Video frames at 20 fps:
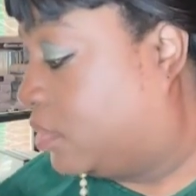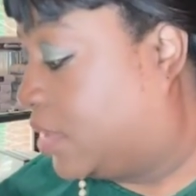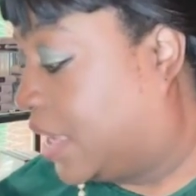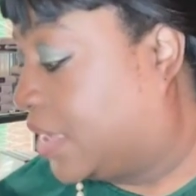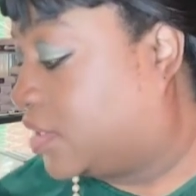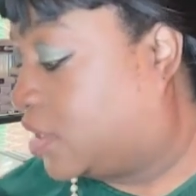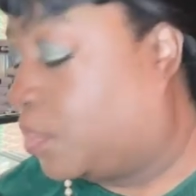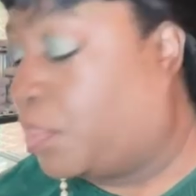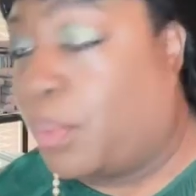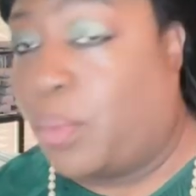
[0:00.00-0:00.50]

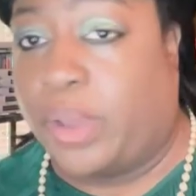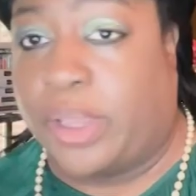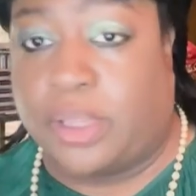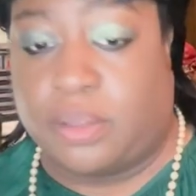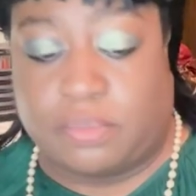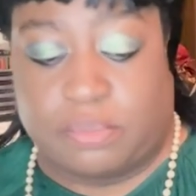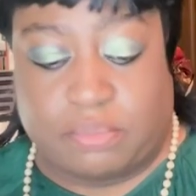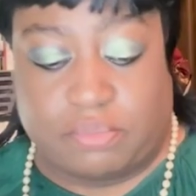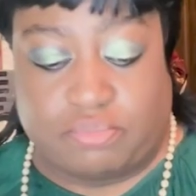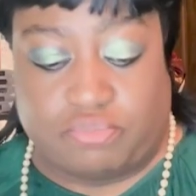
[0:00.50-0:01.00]
That's the point.
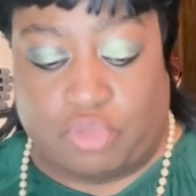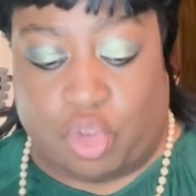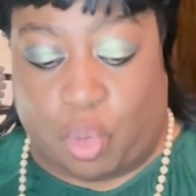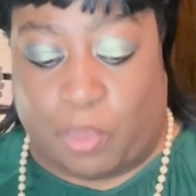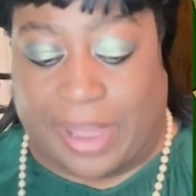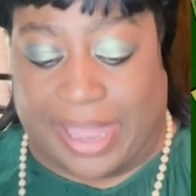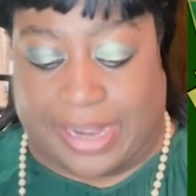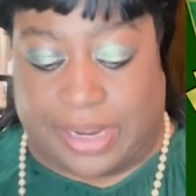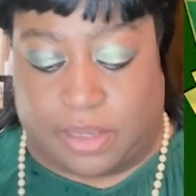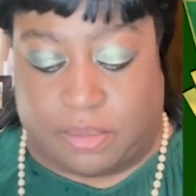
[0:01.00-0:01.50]

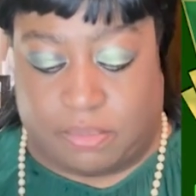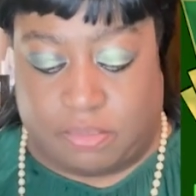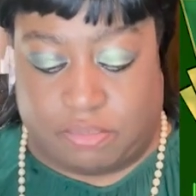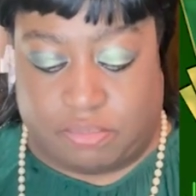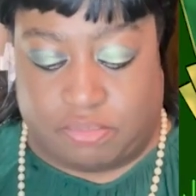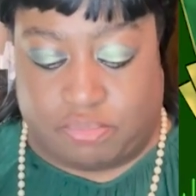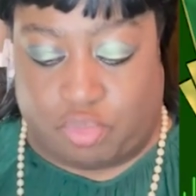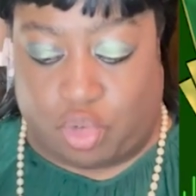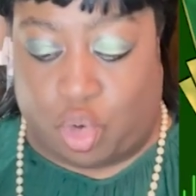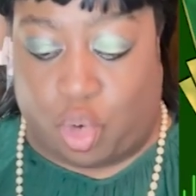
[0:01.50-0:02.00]
Nobody.
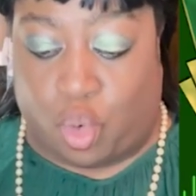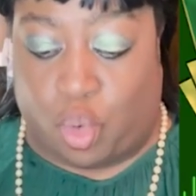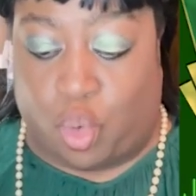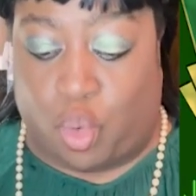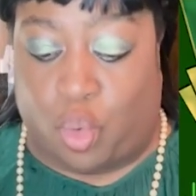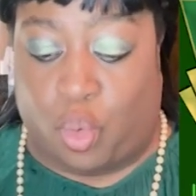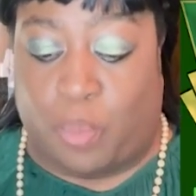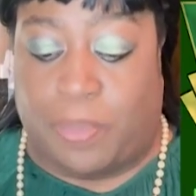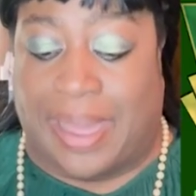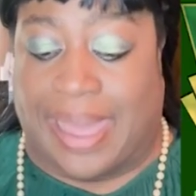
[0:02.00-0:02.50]

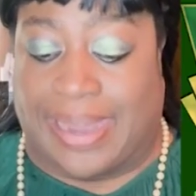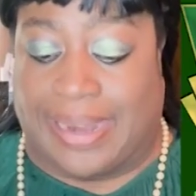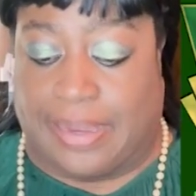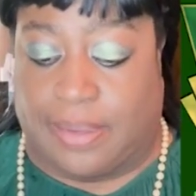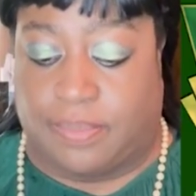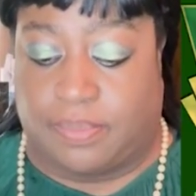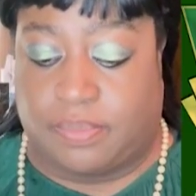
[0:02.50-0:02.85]
Nobody.